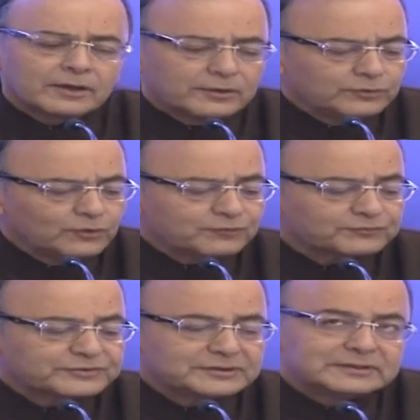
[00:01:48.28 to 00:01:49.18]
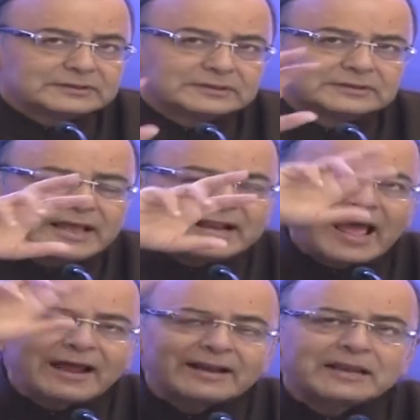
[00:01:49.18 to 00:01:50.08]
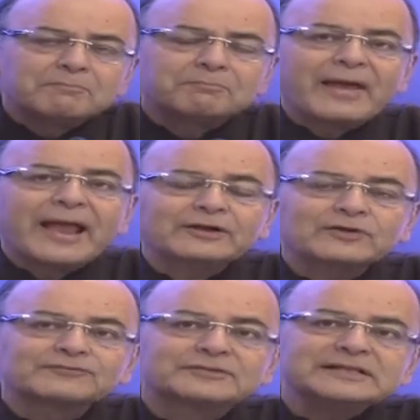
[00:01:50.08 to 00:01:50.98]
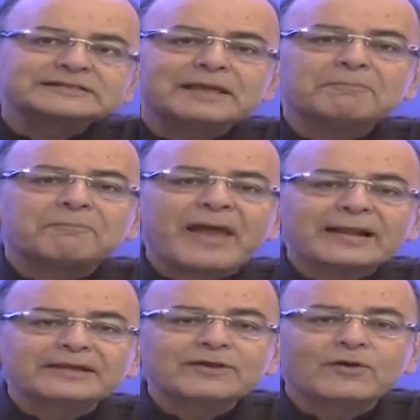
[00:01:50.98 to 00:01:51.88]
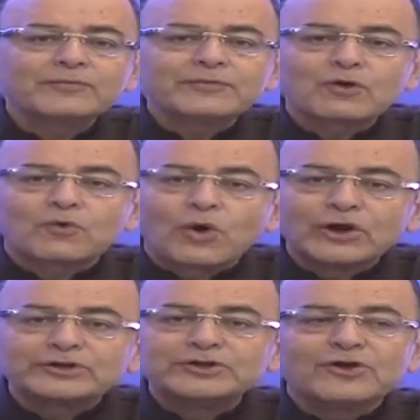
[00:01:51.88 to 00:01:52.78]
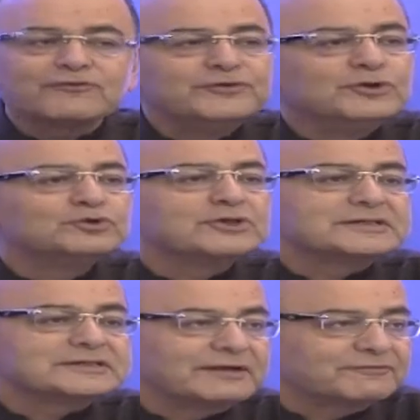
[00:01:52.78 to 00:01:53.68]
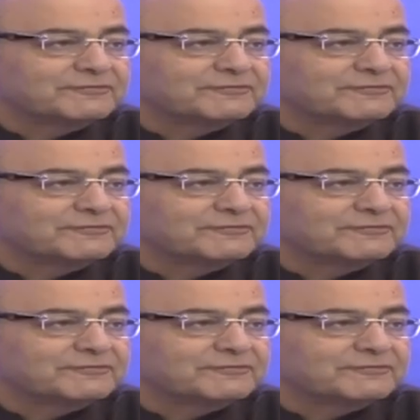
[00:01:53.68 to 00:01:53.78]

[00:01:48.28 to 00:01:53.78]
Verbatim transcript: You've then had an impact of this impacting on the quality of news itself.